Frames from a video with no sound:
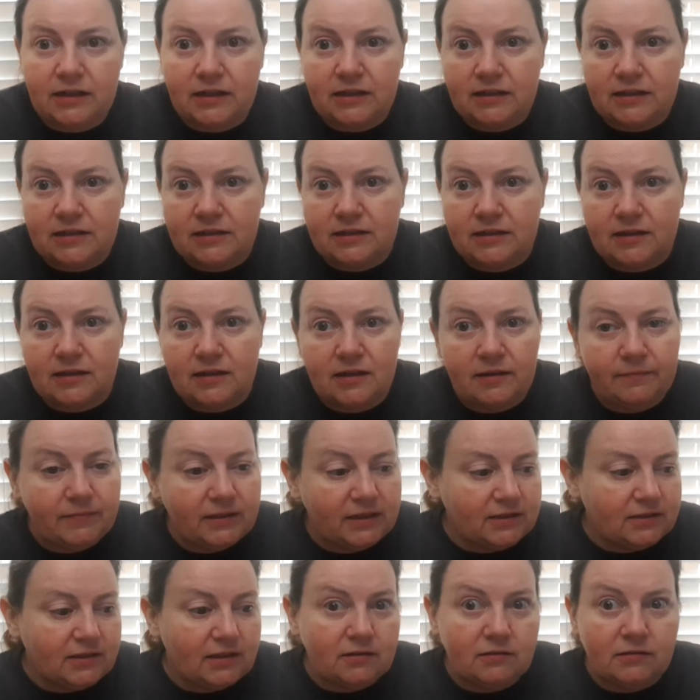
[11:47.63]
and kit it up
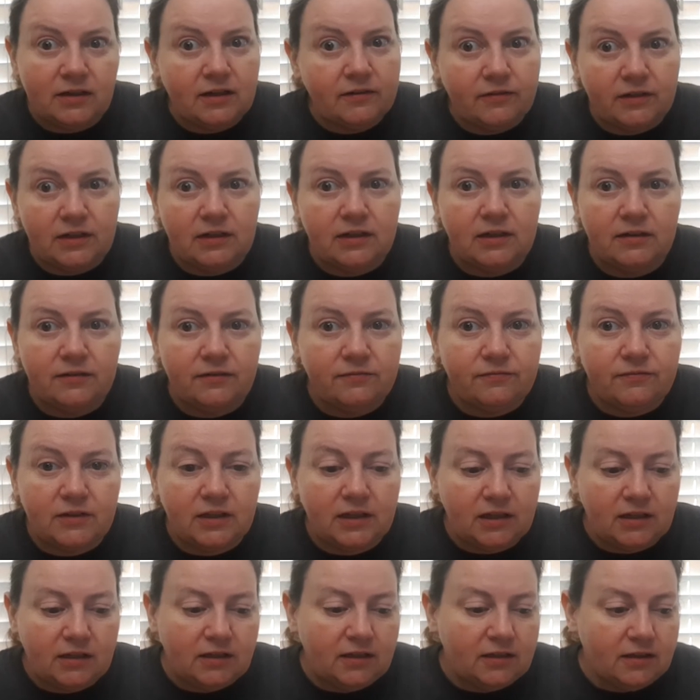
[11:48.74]
because I don't have any of the
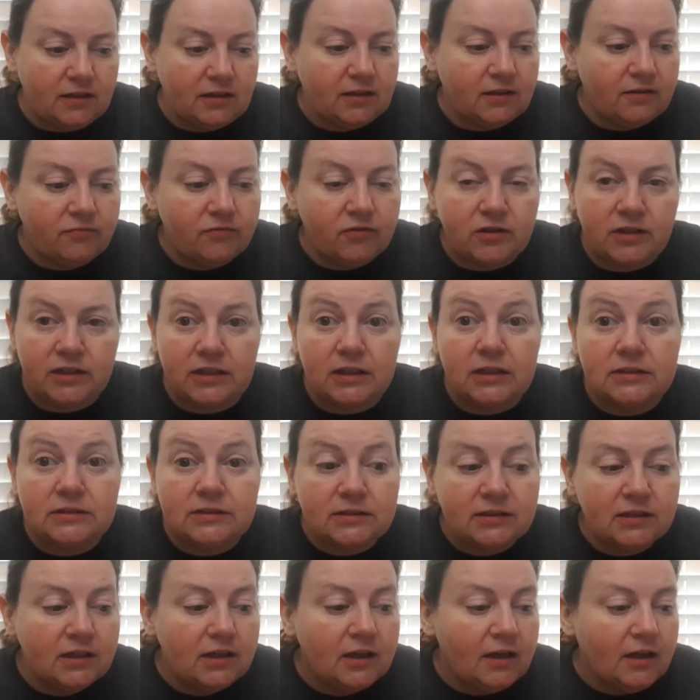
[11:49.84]
anything for this.